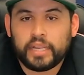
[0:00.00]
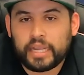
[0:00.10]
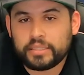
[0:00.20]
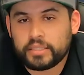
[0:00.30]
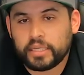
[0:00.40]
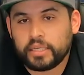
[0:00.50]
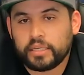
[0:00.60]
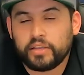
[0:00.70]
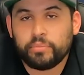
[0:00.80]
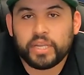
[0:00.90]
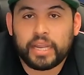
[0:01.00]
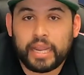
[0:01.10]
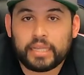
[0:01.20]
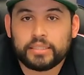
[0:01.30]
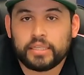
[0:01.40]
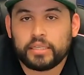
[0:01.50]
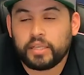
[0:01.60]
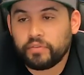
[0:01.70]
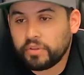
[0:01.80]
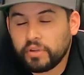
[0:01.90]
guys can give me a hand in
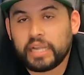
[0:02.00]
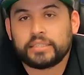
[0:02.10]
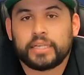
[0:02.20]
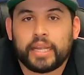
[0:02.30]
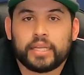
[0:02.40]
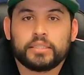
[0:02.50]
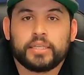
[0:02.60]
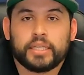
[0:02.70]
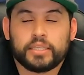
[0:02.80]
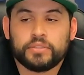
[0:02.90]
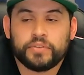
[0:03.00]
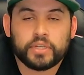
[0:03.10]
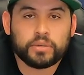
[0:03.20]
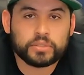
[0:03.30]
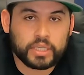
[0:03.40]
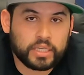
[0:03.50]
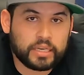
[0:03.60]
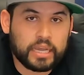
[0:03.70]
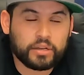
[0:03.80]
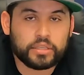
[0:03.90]
giving you guys a hand to get these vehicles in
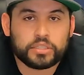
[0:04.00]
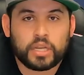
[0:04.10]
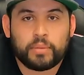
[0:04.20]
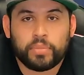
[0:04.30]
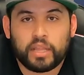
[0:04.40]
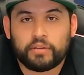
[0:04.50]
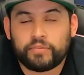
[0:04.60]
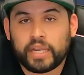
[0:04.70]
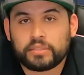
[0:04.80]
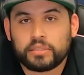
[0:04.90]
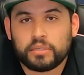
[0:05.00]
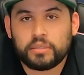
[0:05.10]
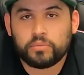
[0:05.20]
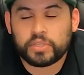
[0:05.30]
and out of the shop a lot faster